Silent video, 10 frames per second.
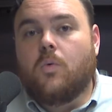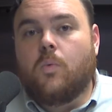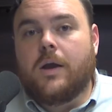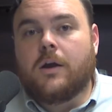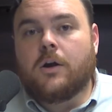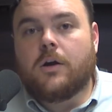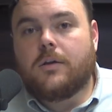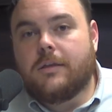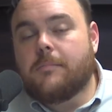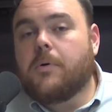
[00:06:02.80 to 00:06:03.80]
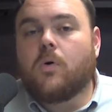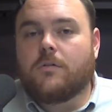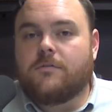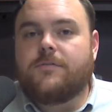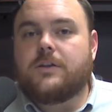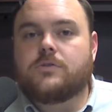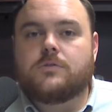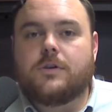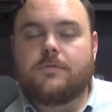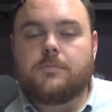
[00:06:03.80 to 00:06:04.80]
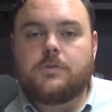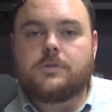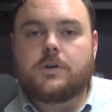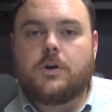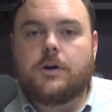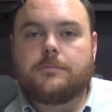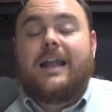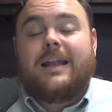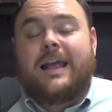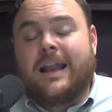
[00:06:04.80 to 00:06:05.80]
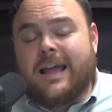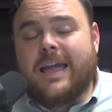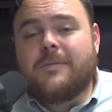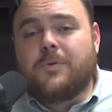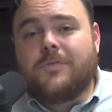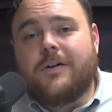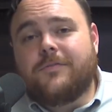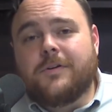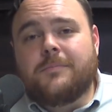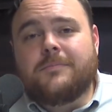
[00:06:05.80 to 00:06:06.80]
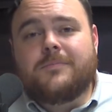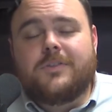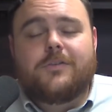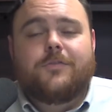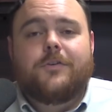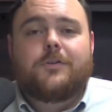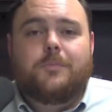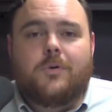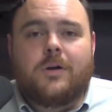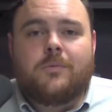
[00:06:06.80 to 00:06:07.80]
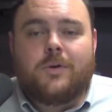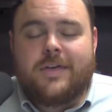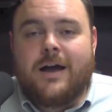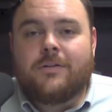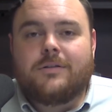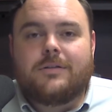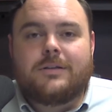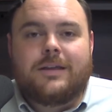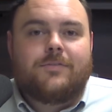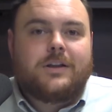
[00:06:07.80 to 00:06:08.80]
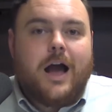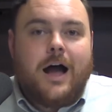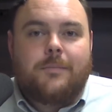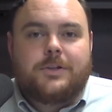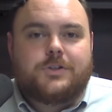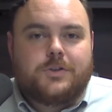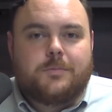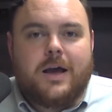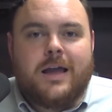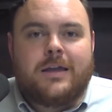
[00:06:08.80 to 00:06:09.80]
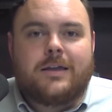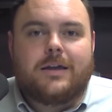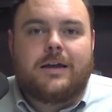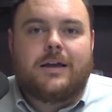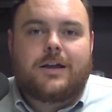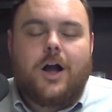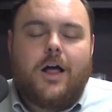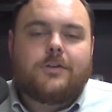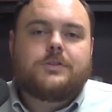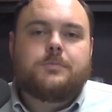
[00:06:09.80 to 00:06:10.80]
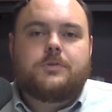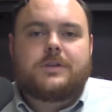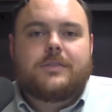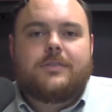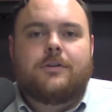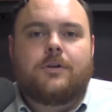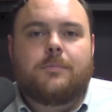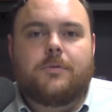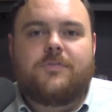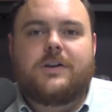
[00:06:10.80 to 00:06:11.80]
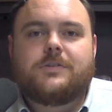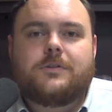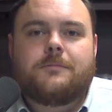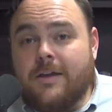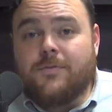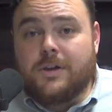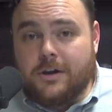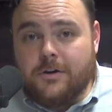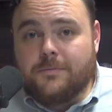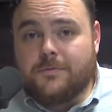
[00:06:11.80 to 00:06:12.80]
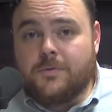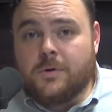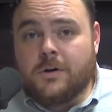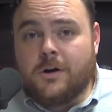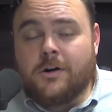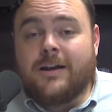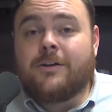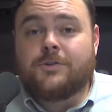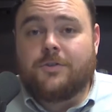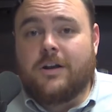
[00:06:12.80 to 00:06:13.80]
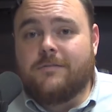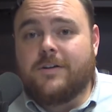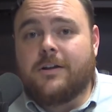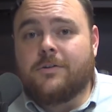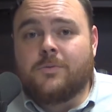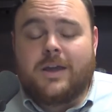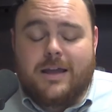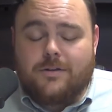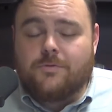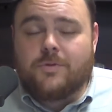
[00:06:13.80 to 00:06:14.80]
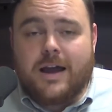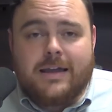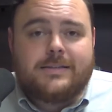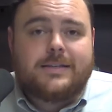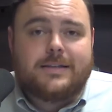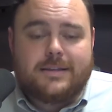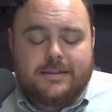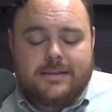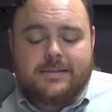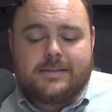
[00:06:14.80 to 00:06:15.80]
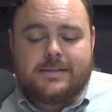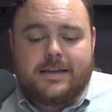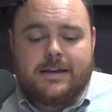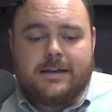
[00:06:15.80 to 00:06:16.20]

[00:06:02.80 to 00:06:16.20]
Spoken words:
where the important features of the music are. And I can't move on from this first point without giving homage to my college music theory professor. Every year for our ear training final, we had to write this